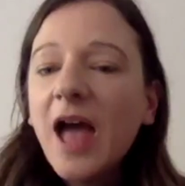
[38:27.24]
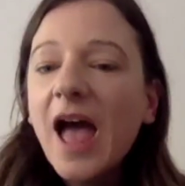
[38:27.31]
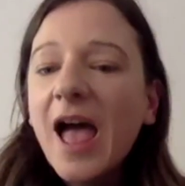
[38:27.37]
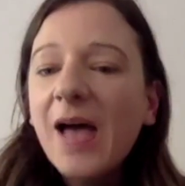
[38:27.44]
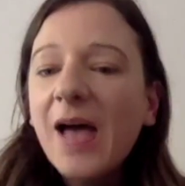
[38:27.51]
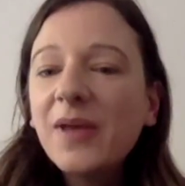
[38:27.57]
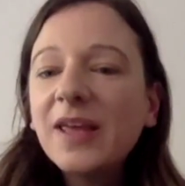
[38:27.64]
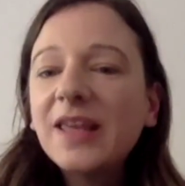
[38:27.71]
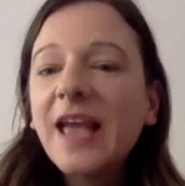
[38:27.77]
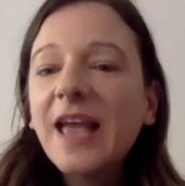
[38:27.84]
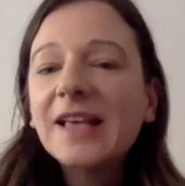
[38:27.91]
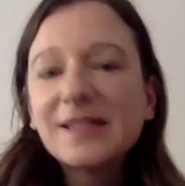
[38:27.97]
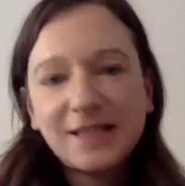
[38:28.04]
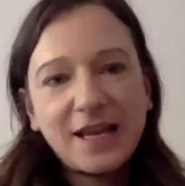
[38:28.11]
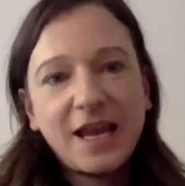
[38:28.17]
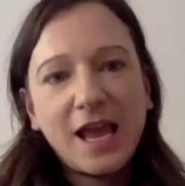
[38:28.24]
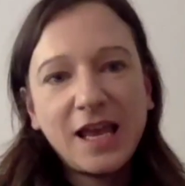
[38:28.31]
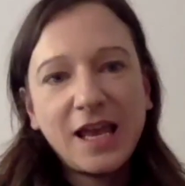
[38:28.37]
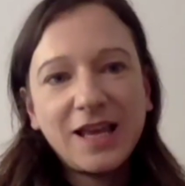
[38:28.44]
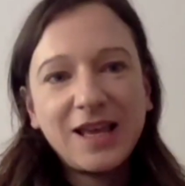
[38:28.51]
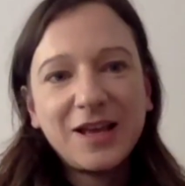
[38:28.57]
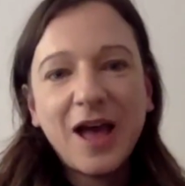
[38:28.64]
am
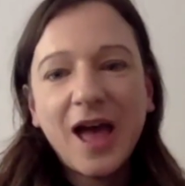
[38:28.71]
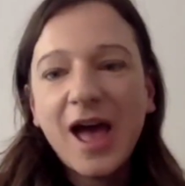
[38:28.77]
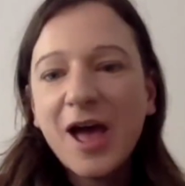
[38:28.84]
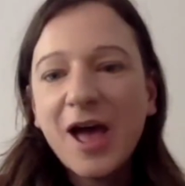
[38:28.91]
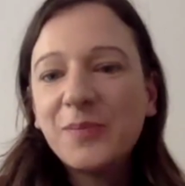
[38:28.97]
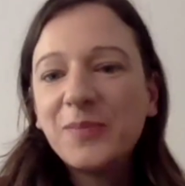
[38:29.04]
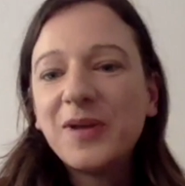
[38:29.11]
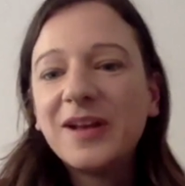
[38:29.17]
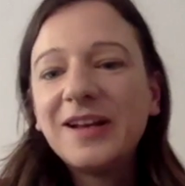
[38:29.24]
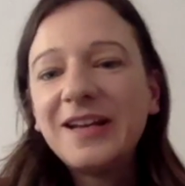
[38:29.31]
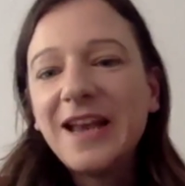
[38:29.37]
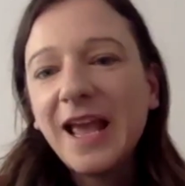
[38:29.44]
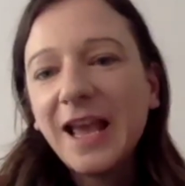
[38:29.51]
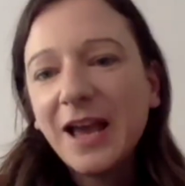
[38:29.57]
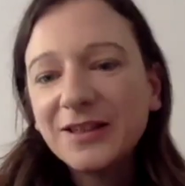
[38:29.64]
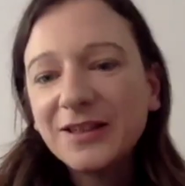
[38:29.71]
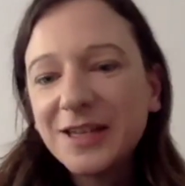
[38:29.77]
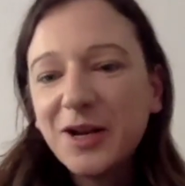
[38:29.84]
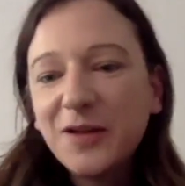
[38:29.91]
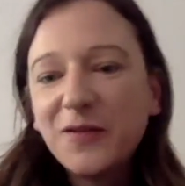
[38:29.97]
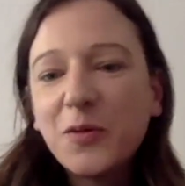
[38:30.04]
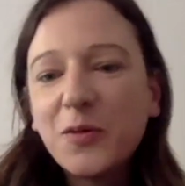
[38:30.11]
guessing, Nick, I don't
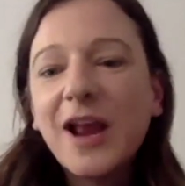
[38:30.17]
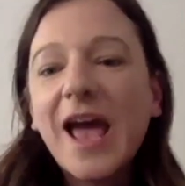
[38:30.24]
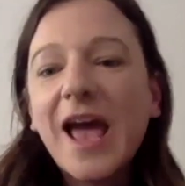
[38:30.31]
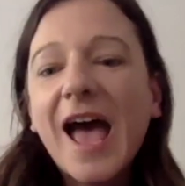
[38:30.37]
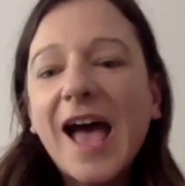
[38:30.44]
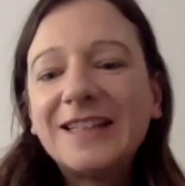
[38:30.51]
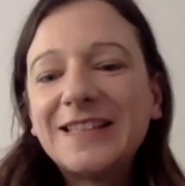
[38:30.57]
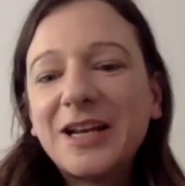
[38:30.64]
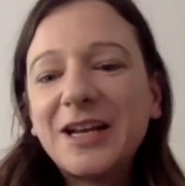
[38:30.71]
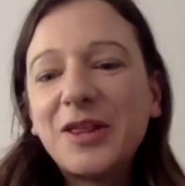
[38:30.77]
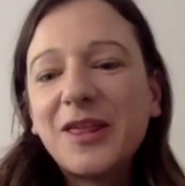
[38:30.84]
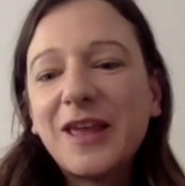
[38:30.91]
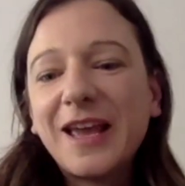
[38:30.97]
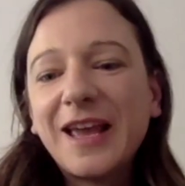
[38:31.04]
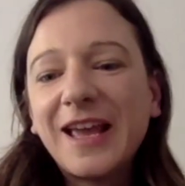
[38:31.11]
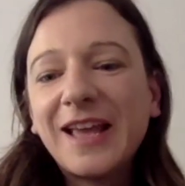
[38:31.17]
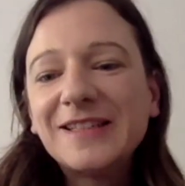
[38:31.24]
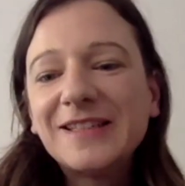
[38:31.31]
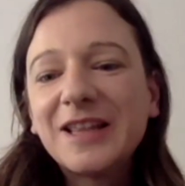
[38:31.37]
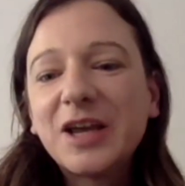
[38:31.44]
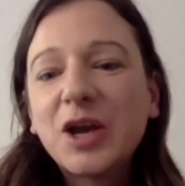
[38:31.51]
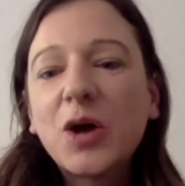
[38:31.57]
know if you want to add anything
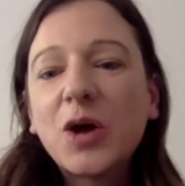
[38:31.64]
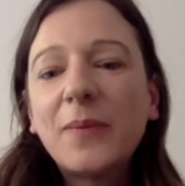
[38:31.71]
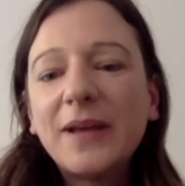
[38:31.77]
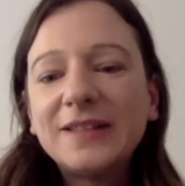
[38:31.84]
into the comments.